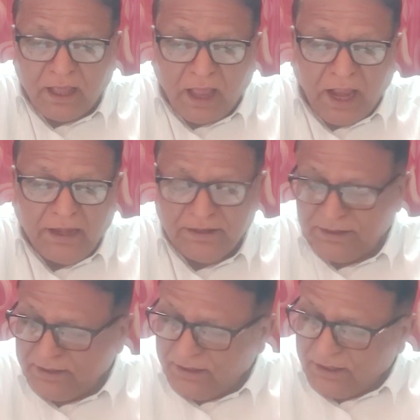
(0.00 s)

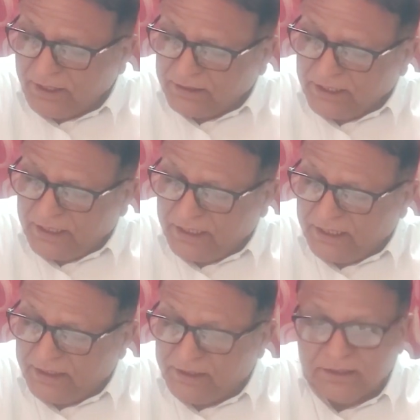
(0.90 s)
and
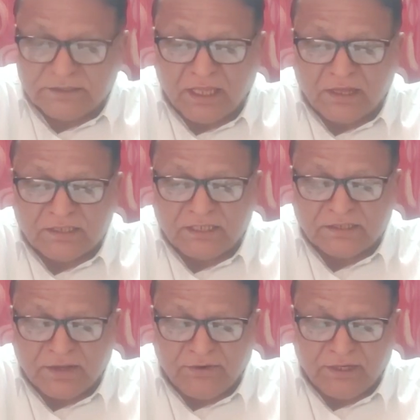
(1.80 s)
the section
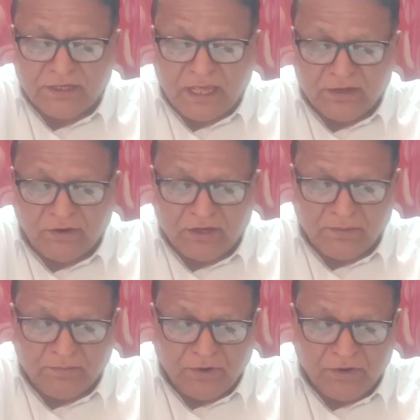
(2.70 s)
17 are not
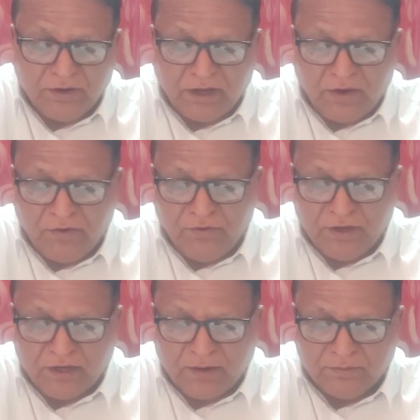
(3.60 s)
important. Now we
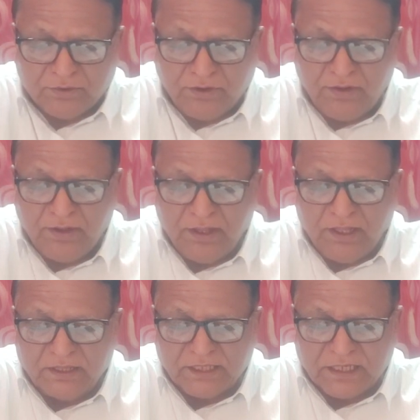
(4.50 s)
will come to
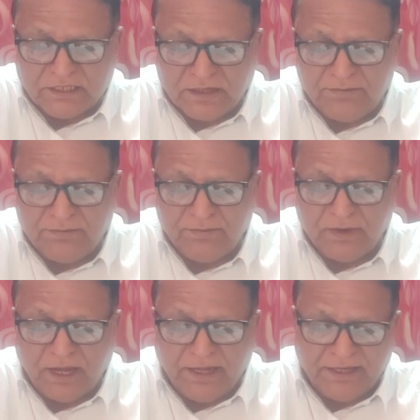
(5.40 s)
section
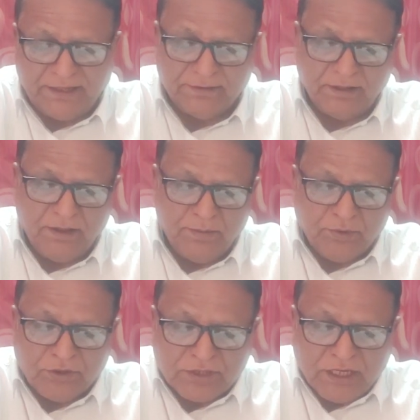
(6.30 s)
18.
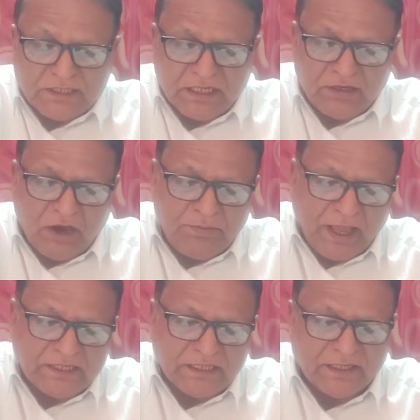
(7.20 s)
Protection of
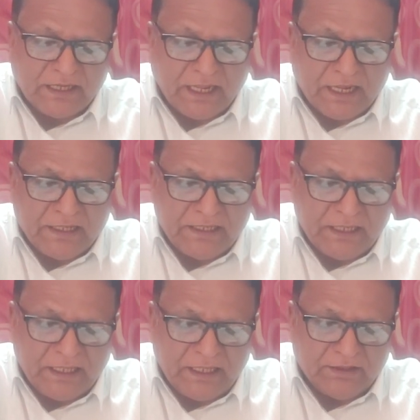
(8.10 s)
action taken
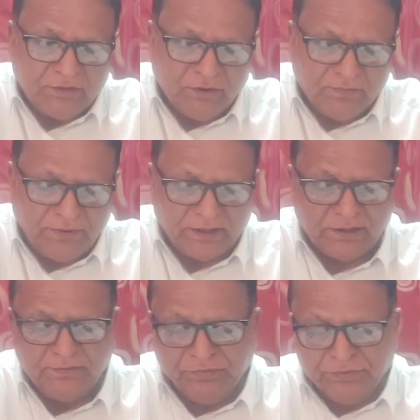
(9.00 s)
in good faith.
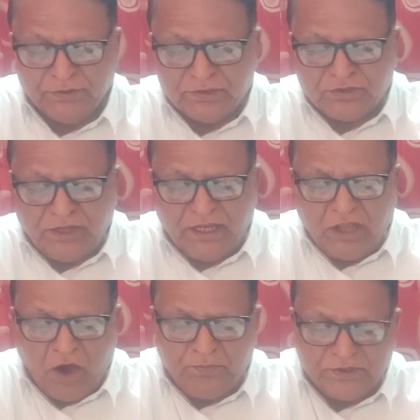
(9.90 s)
So
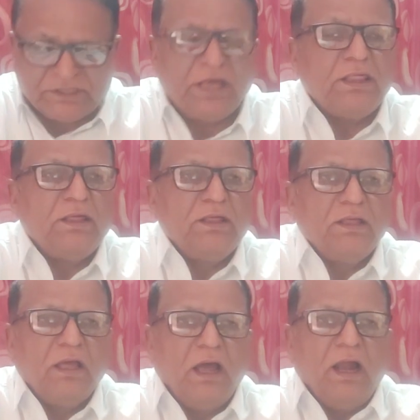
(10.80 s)
any officer
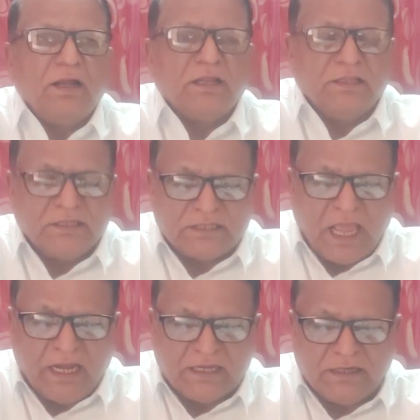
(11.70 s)
under this
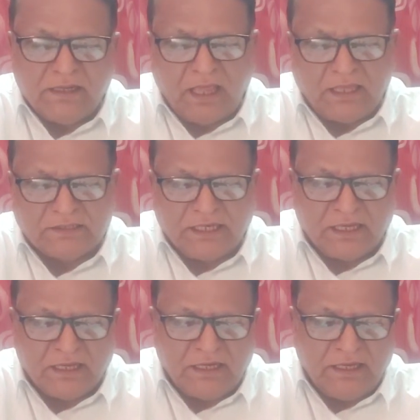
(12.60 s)
act has
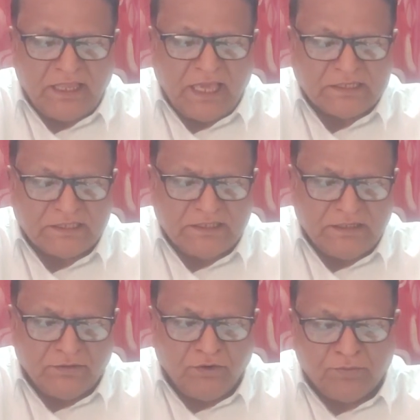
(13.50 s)
taken any action
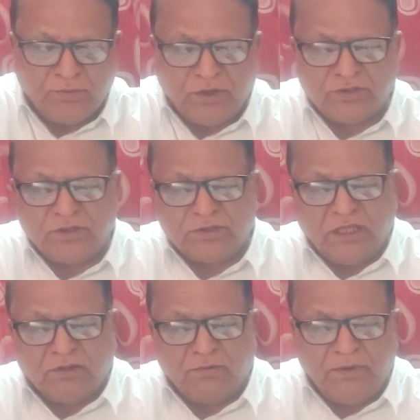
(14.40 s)
in good faith,
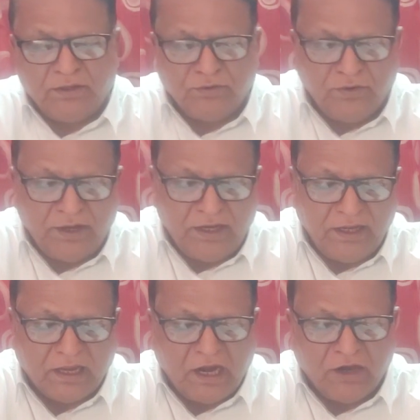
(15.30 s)
there will be no
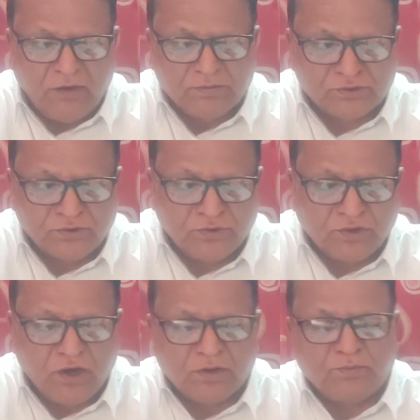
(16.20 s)
any kind of
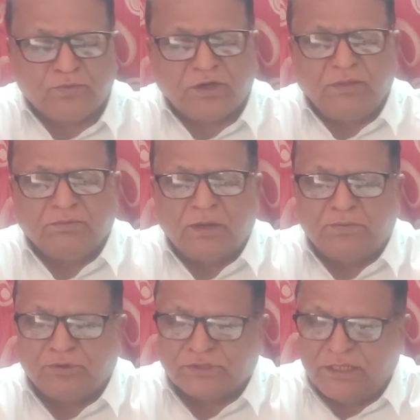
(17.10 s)
suit or
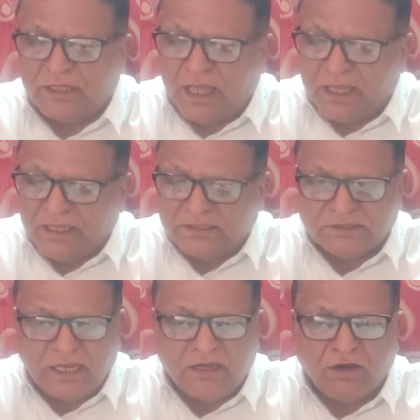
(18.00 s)
criminal proceeding
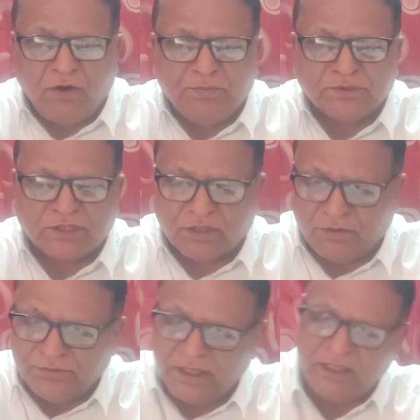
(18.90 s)
against that officer
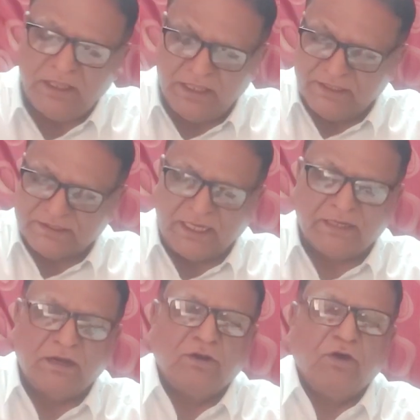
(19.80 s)
of the central